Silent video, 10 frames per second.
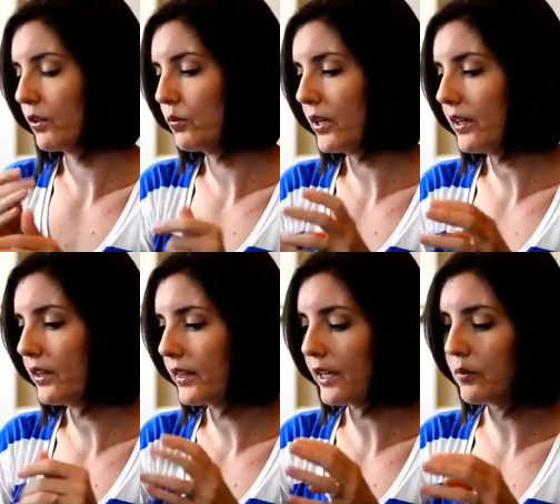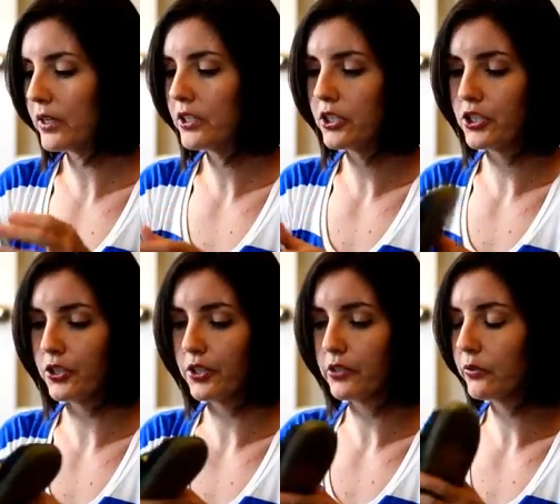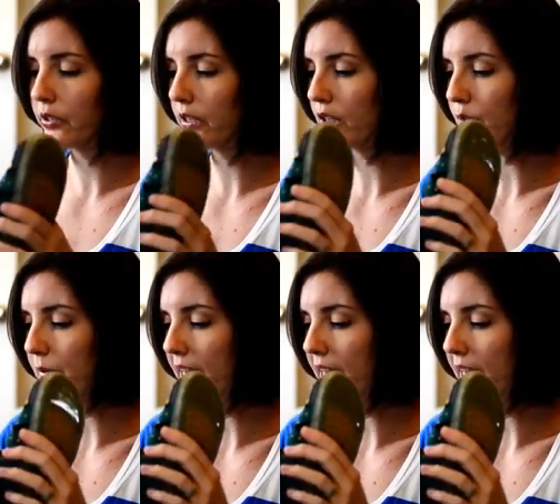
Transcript: One other thing I wanted to show you that